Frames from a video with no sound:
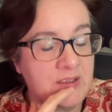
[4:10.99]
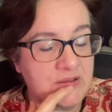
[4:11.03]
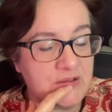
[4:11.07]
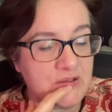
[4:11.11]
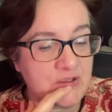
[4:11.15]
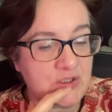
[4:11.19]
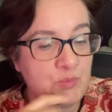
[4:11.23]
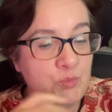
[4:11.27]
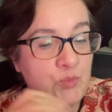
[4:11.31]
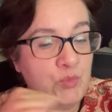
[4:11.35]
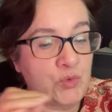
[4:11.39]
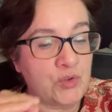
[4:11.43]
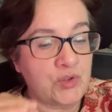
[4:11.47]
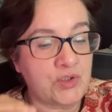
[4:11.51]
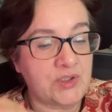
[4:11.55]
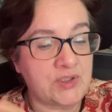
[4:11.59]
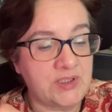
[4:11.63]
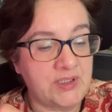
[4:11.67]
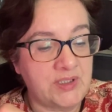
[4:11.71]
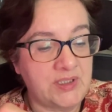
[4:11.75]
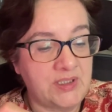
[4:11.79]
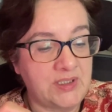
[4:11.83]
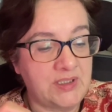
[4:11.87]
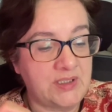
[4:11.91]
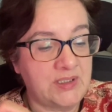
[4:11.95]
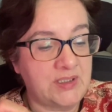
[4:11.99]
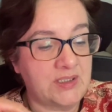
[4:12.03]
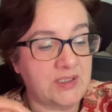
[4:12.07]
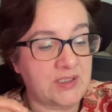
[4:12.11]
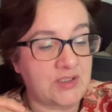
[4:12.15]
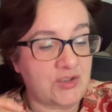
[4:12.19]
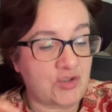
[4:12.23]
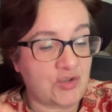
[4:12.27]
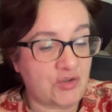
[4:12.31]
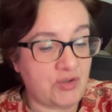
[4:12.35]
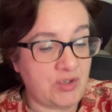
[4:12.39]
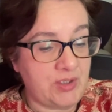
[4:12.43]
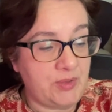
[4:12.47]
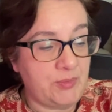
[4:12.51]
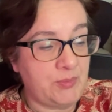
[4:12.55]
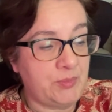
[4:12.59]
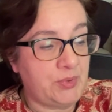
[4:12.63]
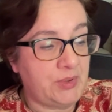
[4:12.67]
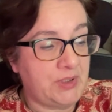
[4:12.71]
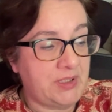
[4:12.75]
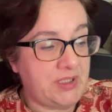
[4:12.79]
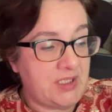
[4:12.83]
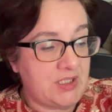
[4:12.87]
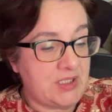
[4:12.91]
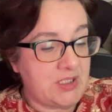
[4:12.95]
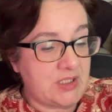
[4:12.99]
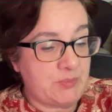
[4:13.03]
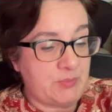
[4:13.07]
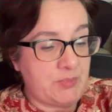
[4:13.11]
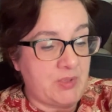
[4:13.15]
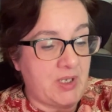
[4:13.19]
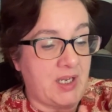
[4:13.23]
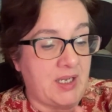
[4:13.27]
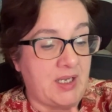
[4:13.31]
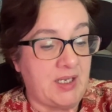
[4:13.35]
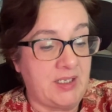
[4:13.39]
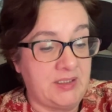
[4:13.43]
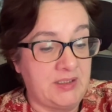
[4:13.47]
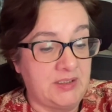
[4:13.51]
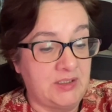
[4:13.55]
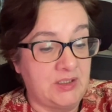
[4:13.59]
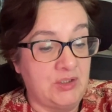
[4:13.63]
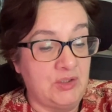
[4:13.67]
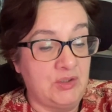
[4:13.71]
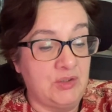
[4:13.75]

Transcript: does mostly screenplays and